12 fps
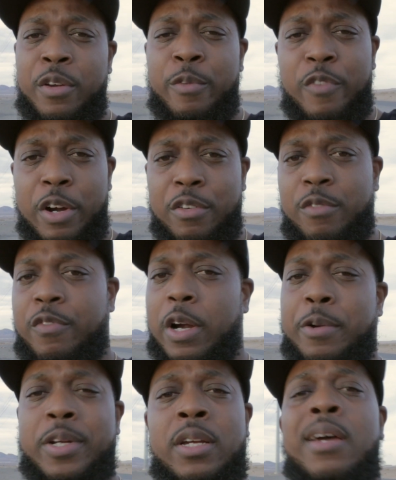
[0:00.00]
very,
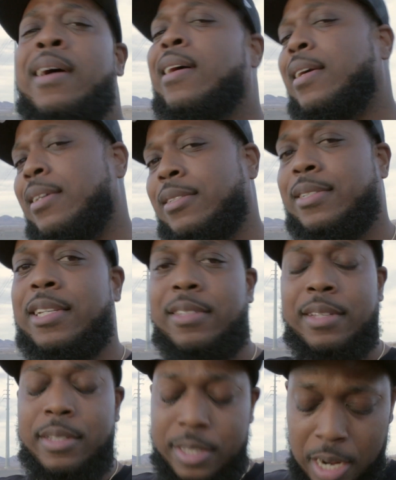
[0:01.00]
very
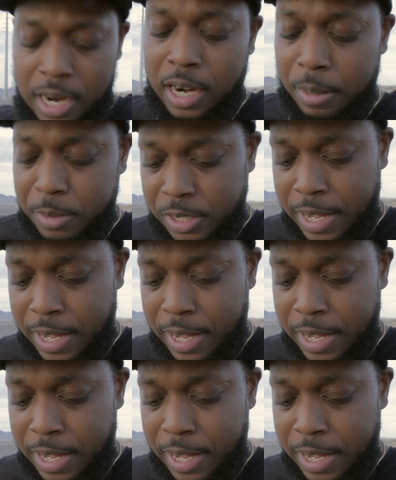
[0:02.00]
consistent times.